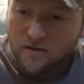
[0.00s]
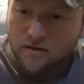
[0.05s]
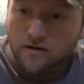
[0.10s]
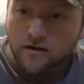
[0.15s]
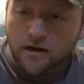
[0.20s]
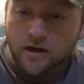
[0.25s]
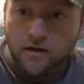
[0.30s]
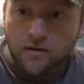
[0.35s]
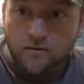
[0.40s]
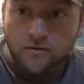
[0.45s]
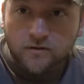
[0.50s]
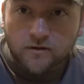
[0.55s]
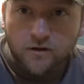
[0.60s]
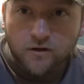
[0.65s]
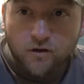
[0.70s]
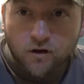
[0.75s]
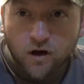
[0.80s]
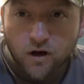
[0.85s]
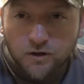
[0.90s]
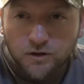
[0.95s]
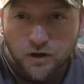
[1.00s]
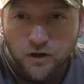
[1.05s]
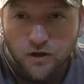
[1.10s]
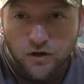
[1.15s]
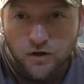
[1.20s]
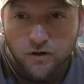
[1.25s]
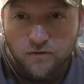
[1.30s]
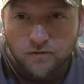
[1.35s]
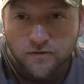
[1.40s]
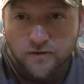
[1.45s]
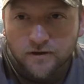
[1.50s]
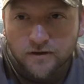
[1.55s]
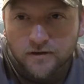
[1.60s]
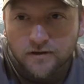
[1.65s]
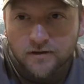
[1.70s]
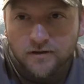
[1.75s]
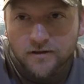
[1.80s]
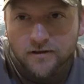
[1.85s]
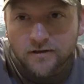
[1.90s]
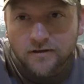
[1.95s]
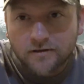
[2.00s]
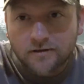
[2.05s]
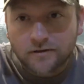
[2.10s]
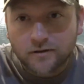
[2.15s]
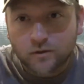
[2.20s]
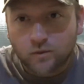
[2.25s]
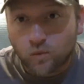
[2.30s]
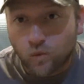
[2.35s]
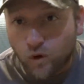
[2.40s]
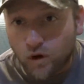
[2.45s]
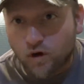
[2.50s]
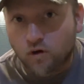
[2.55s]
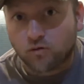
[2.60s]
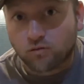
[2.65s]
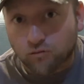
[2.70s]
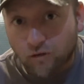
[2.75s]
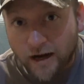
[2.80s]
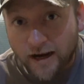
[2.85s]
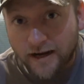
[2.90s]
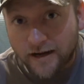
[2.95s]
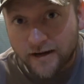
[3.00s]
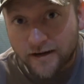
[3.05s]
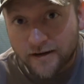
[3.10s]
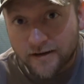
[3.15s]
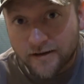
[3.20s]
know, the craw derv work great.